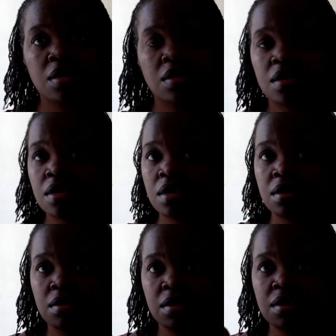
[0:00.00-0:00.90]

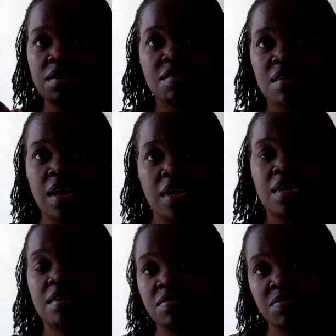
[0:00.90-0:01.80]
the design,
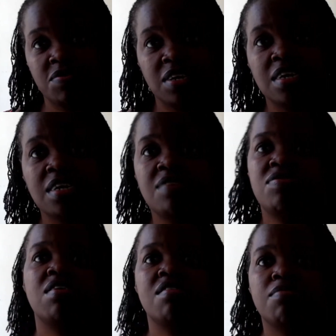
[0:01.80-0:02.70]
it's very
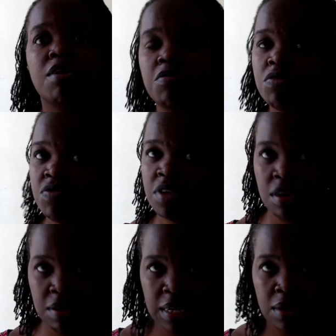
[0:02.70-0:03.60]
difficult sometimes to
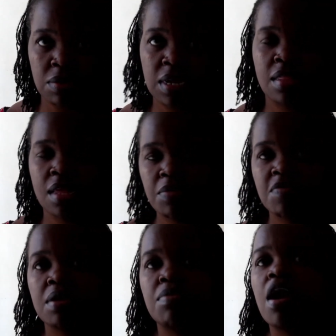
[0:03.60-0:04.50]
figure it out, and some
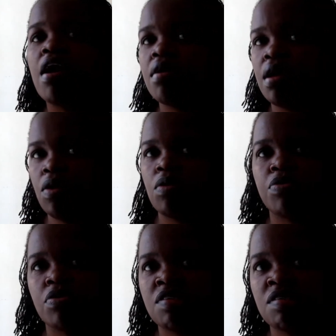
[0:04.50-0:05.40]
of them are a long
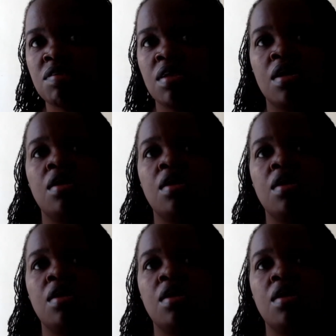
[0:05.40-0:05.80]
process,